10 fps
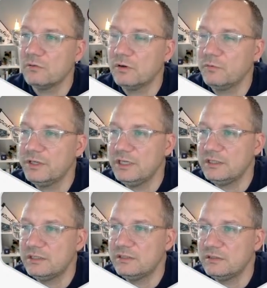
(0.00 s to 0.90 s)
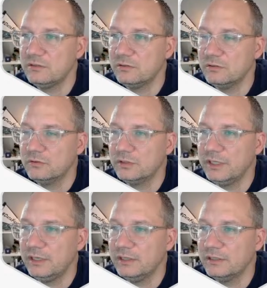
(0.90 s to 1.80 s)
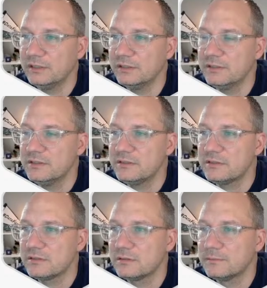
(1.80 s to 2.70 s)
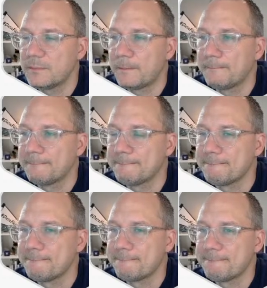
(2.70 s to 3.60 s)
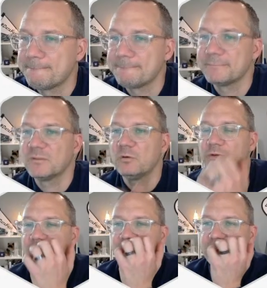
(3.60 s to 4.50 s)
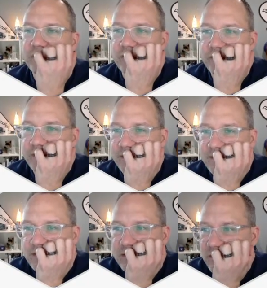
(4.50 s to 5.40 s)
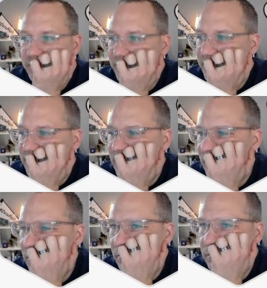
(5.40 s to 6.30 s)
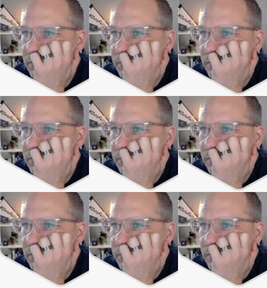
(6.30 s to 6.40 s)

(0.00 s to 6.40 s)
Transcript: what we need to do is, oh, where'd this guy go?